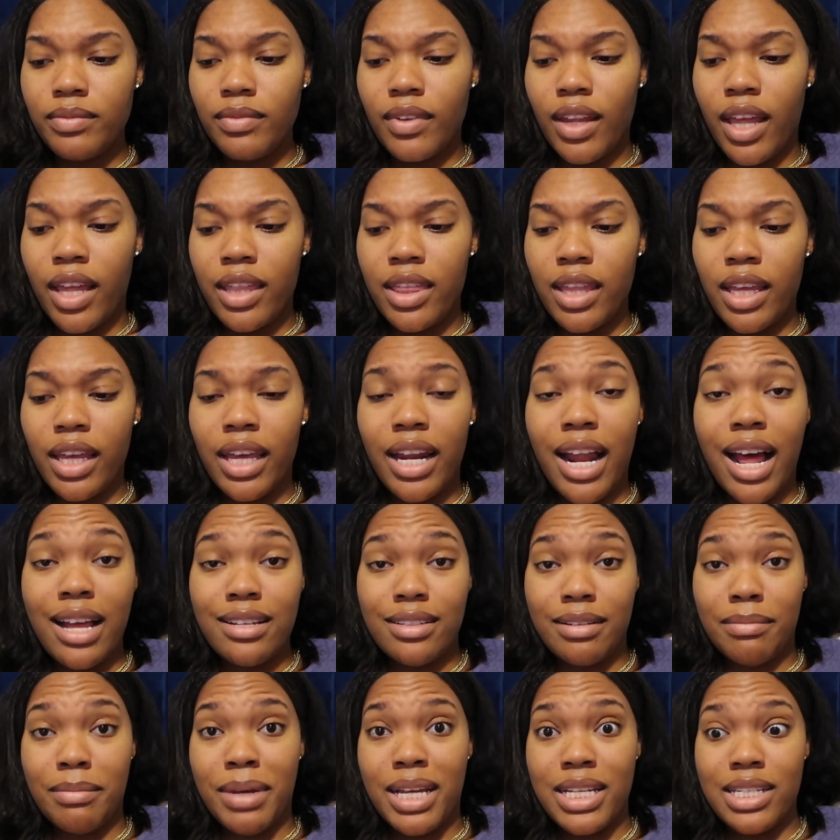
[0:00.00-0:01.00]
I think it
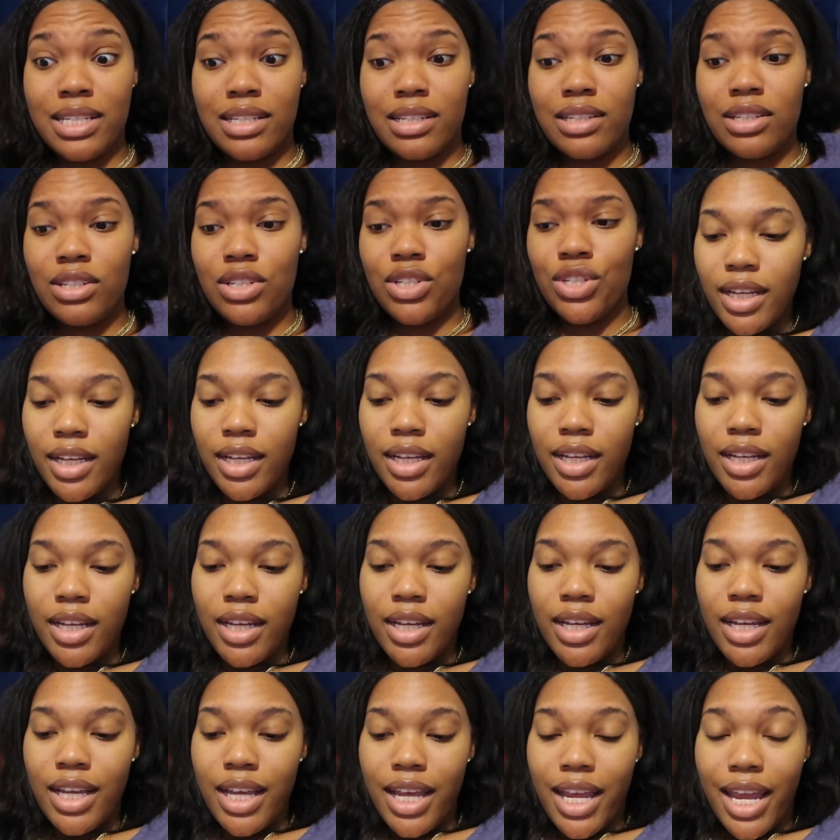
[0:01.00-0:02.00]
has a message.
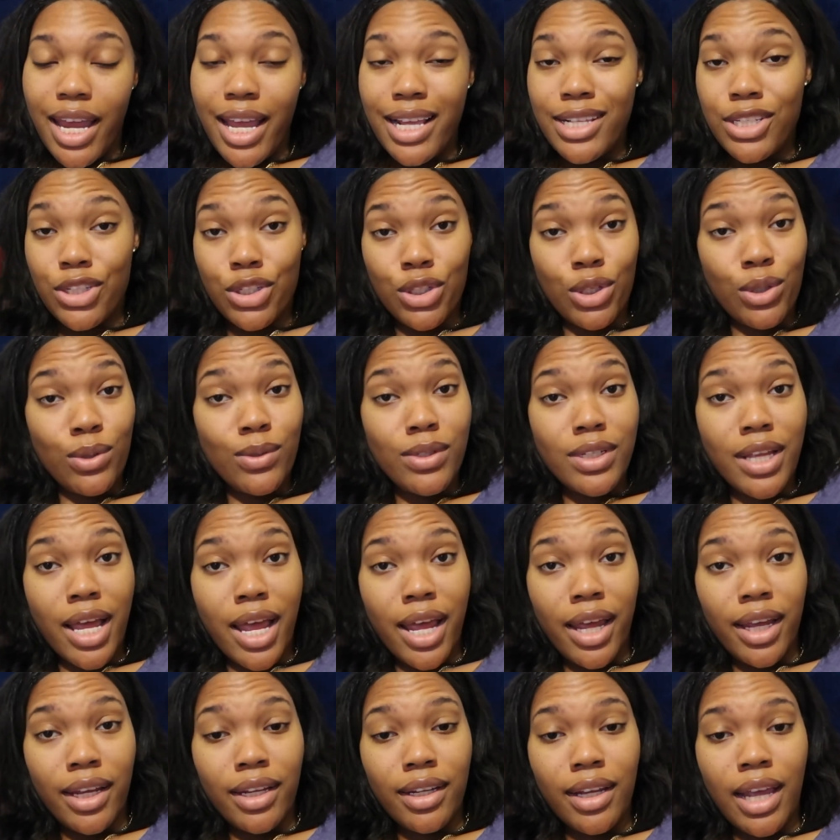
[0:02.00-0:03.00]
It's
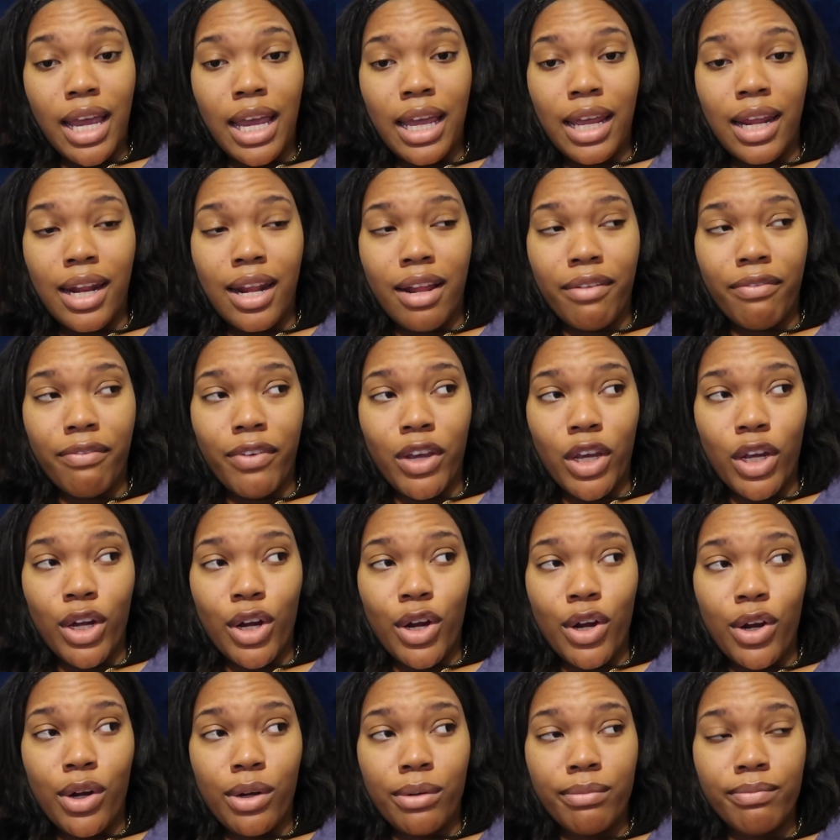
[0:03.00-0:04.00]
Tuesday, and I
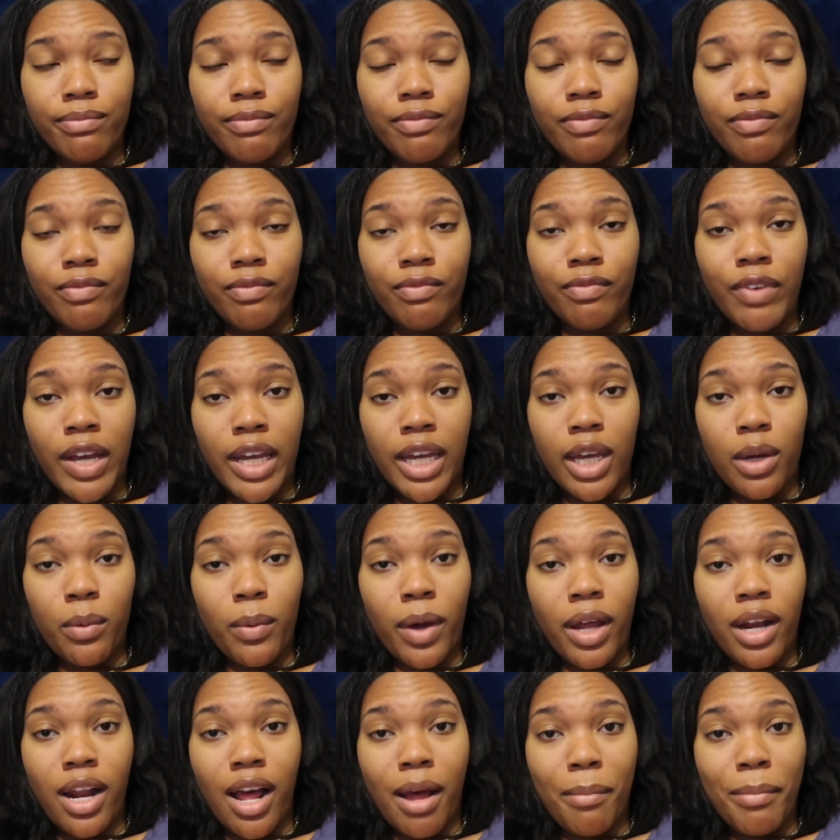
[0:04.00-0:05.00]
figure, fuck it,
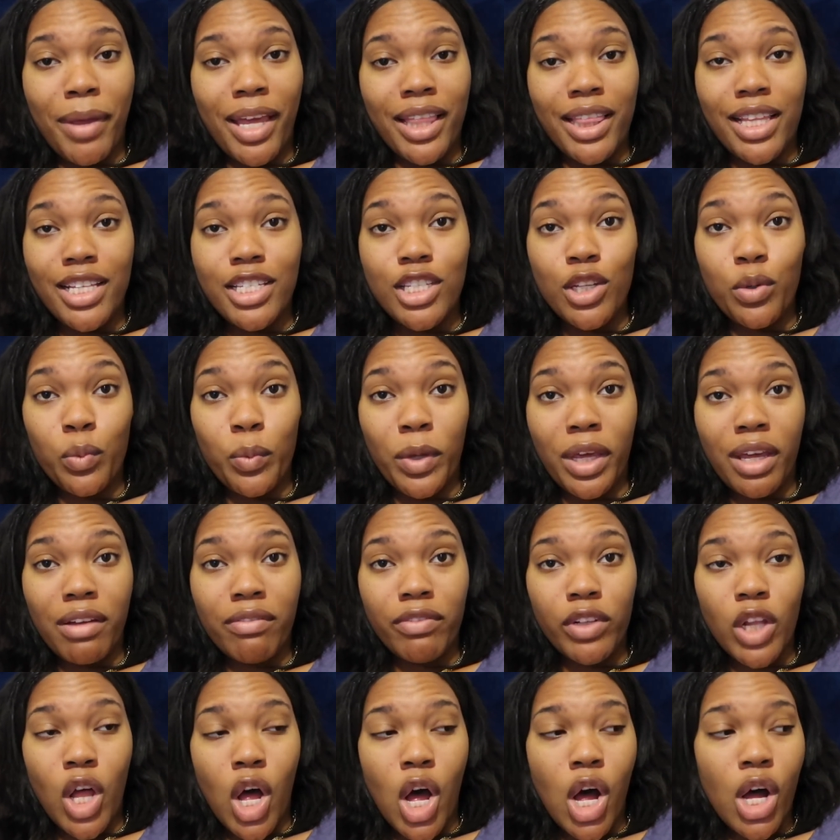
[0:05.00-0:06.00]
why not make this a week
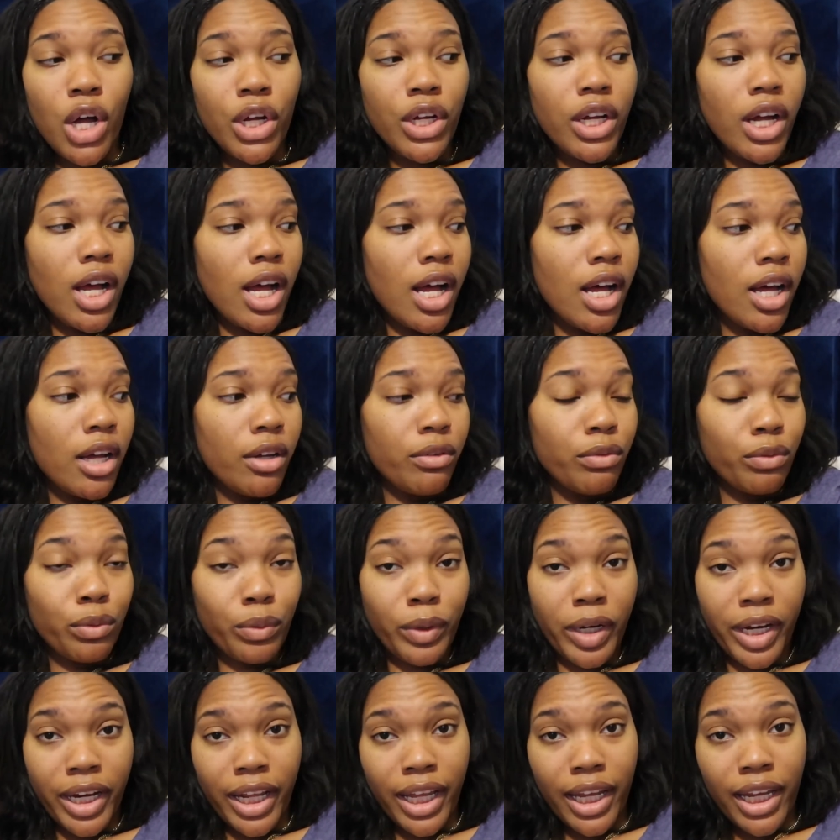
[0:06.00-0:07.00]
vlog of
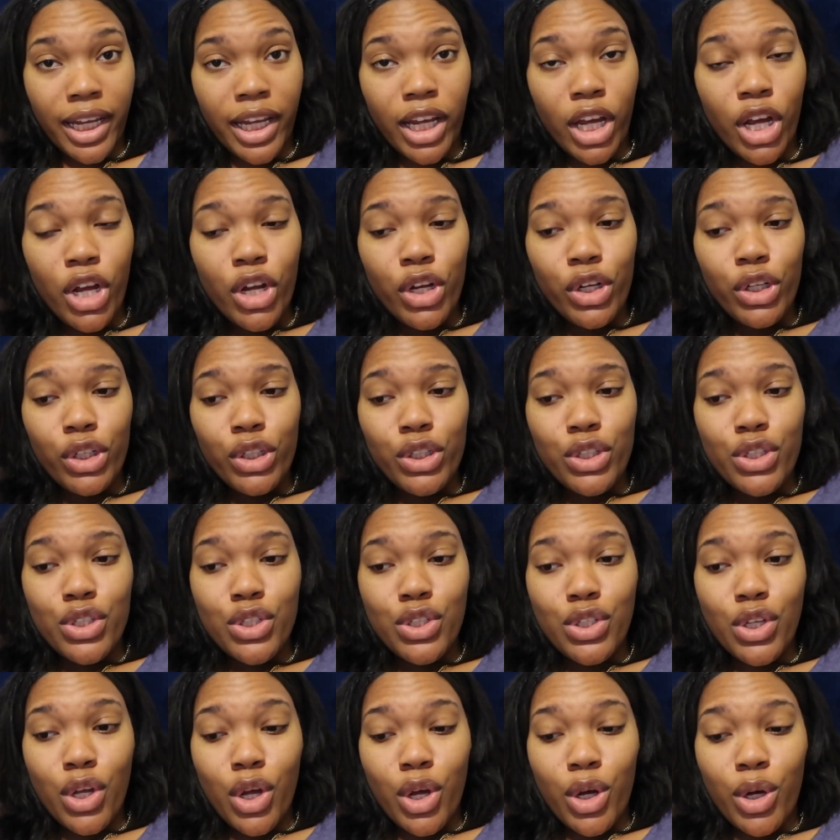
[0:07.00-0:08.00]
reading?
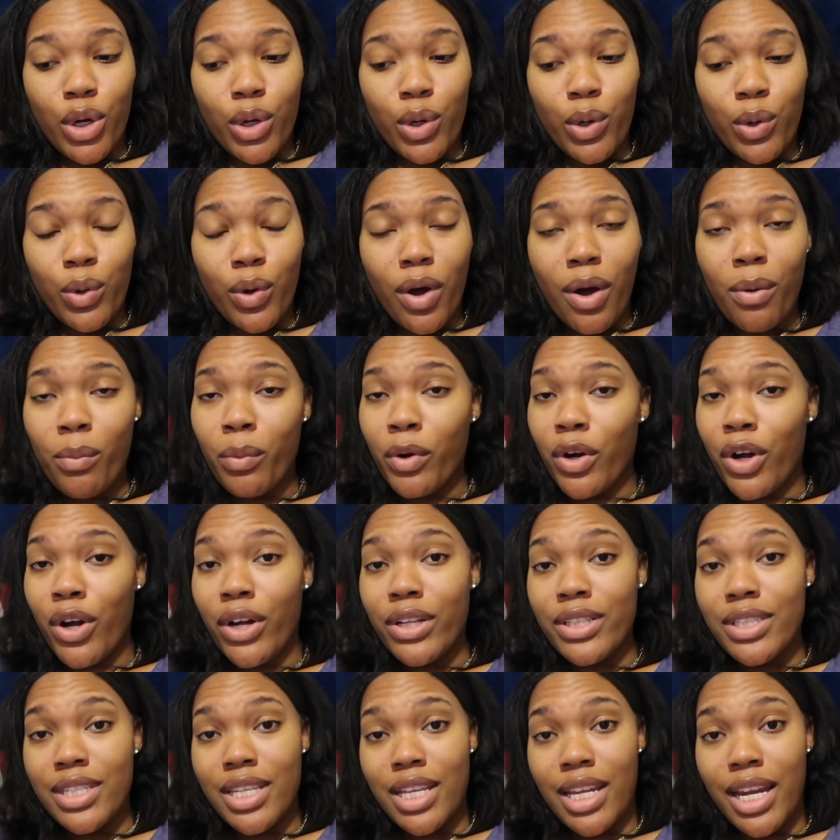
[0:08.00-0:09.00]
So we're
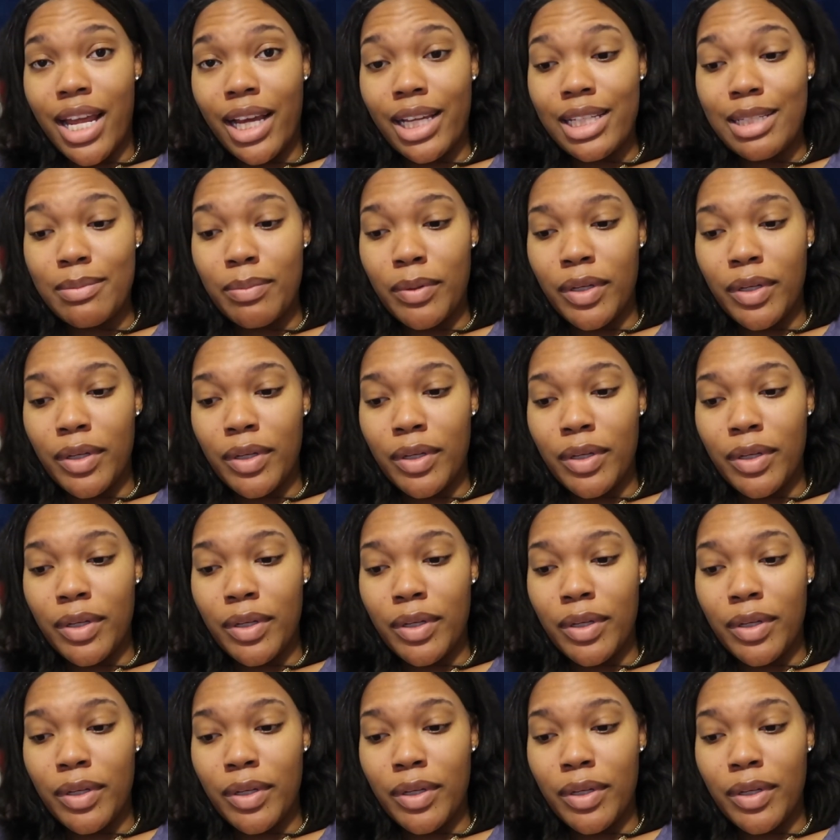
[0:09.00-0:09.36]
on to the next